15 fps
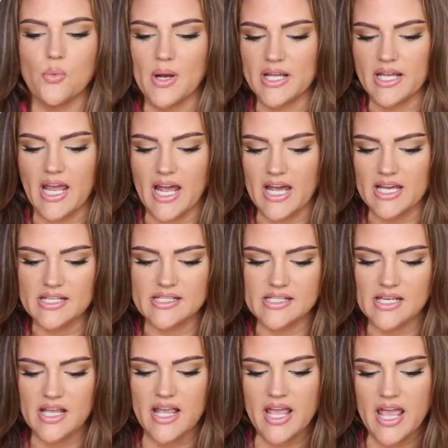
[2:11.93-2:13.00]
white
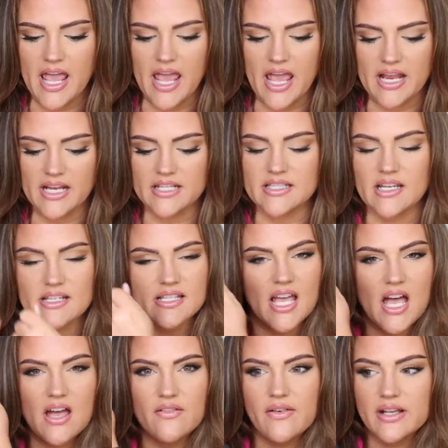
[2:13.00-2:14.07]
cast. And it does
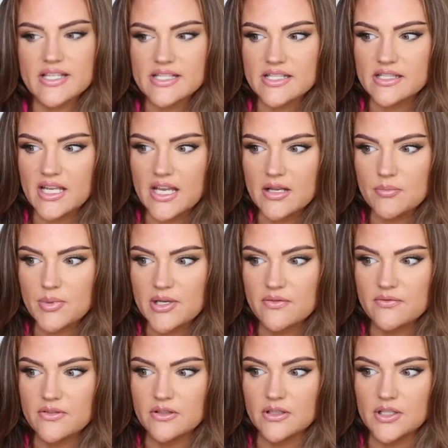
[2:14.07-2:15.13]
have a slight bit
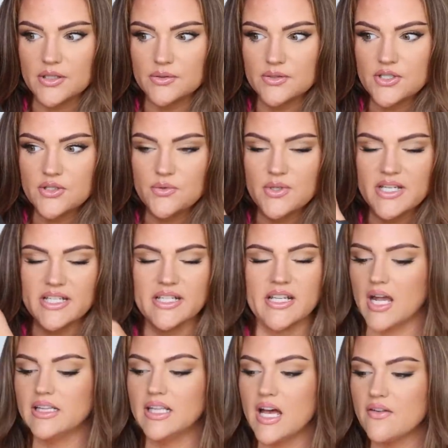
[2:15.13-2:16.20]
of glow to it.
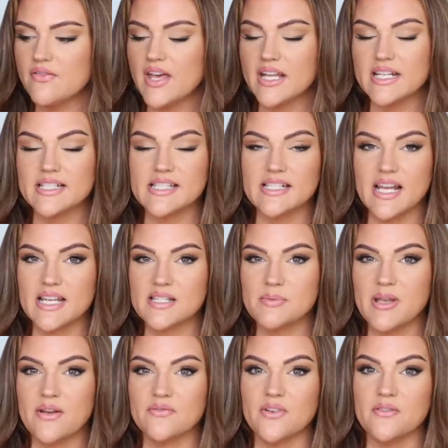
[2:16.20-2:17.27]
I love that it's an
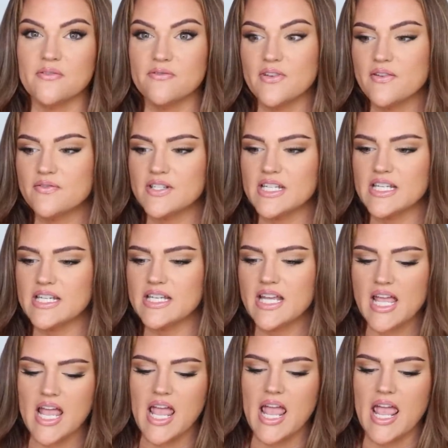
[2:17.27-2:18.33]
SPF of 50,
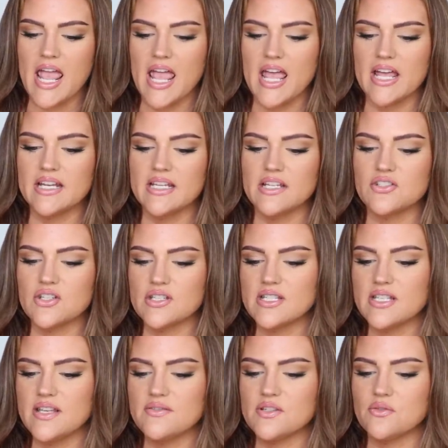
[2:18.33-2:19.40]
and it
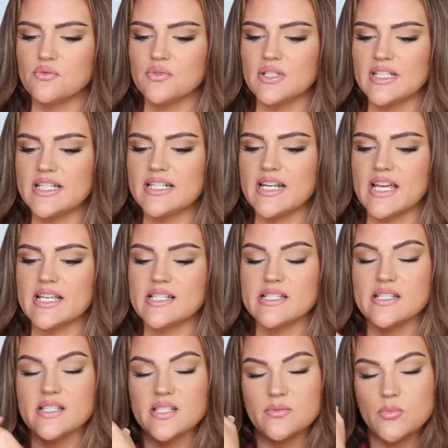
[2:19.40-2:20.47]
just leaves a really nice,
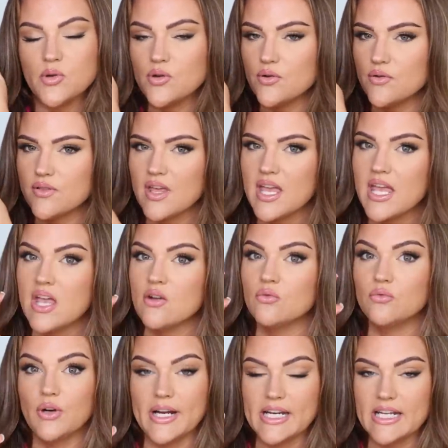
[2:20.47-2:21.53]
smooth,
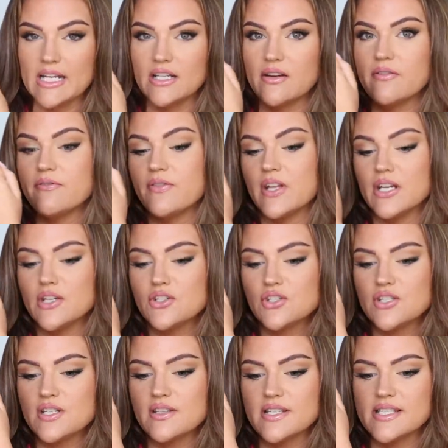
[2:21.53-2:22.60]
radiant
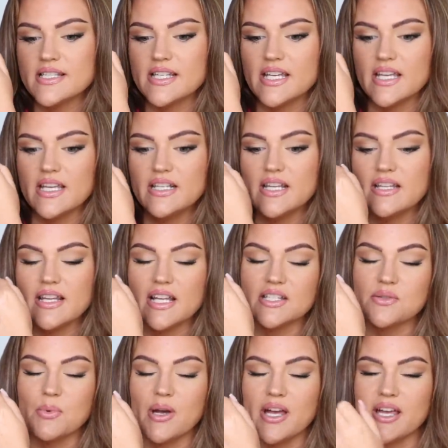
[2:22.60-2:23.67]
finish to the skin. And
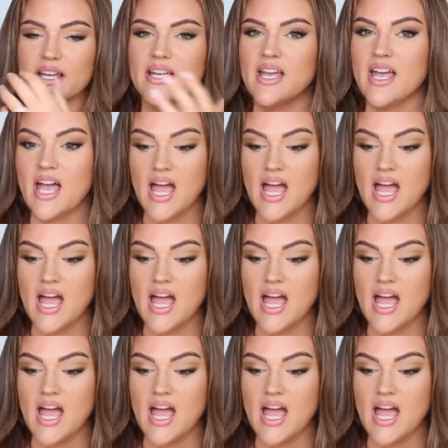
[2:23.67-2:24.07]
that's why